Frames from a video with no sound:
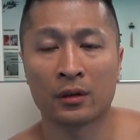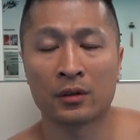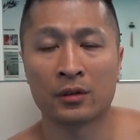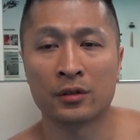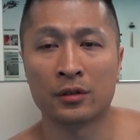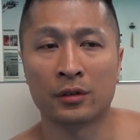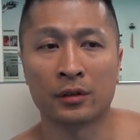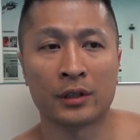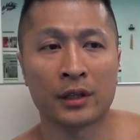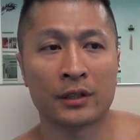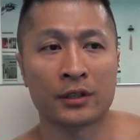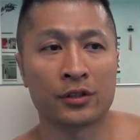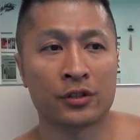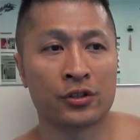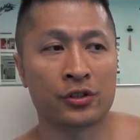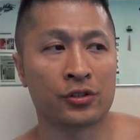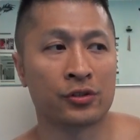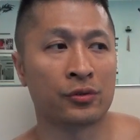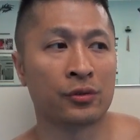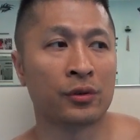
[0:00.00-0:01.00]
You know that
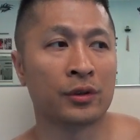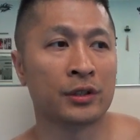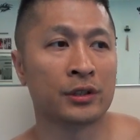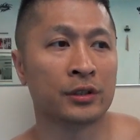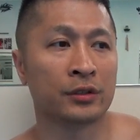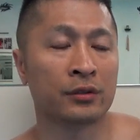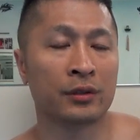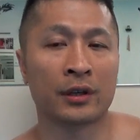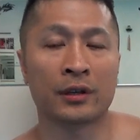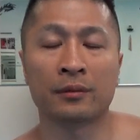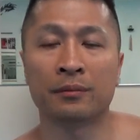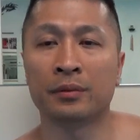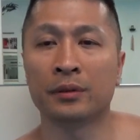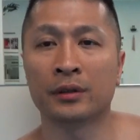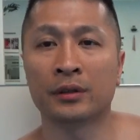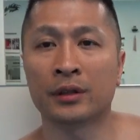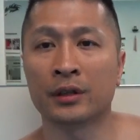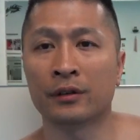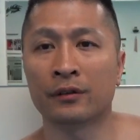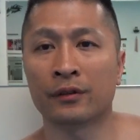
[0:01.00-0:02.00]
destroys the
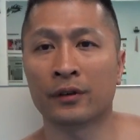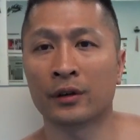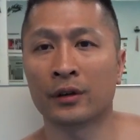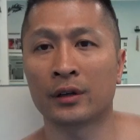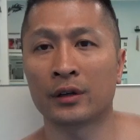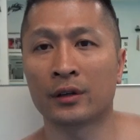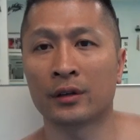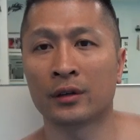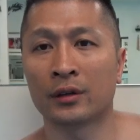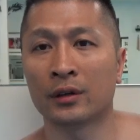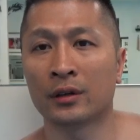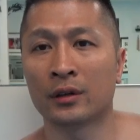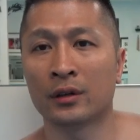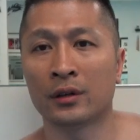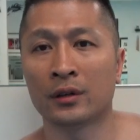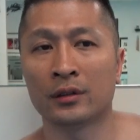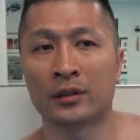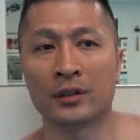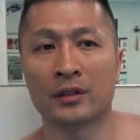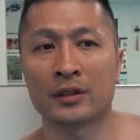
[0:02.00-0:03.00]
credibility of
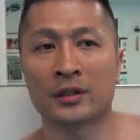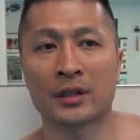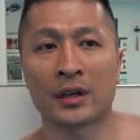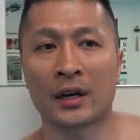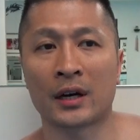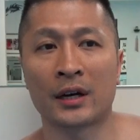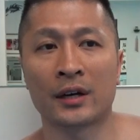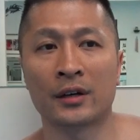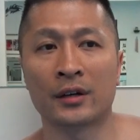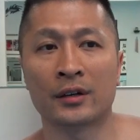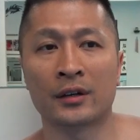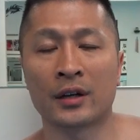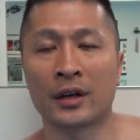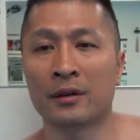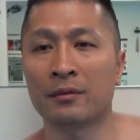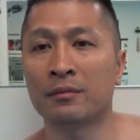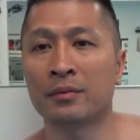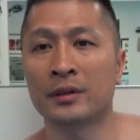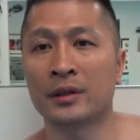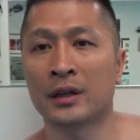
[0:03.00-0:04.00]
the entire
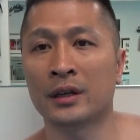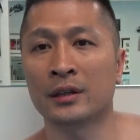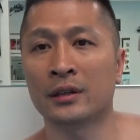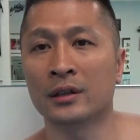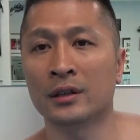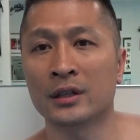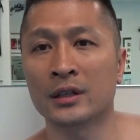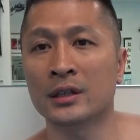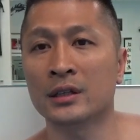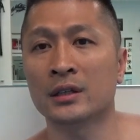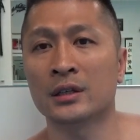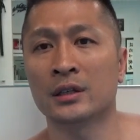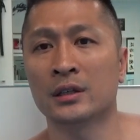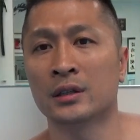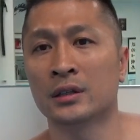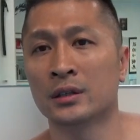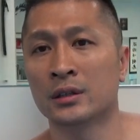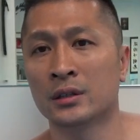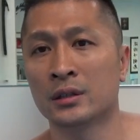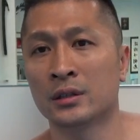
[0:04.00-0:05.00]
NBA league
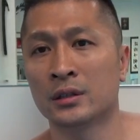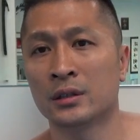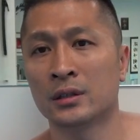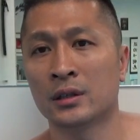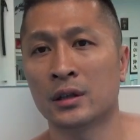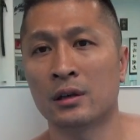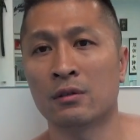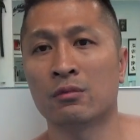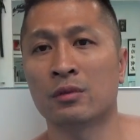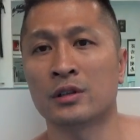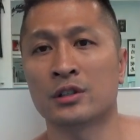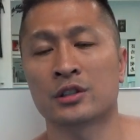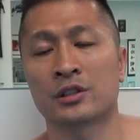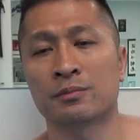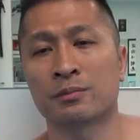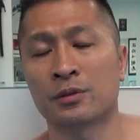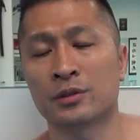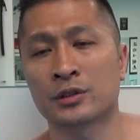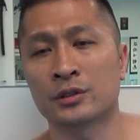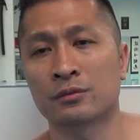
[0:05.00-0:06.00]
and what it's
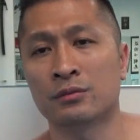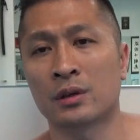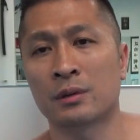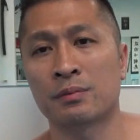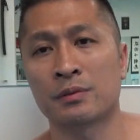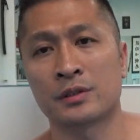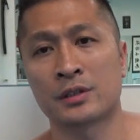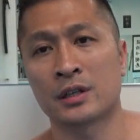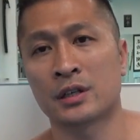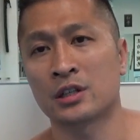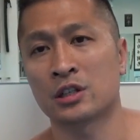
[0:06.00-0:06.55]
supposed to represent.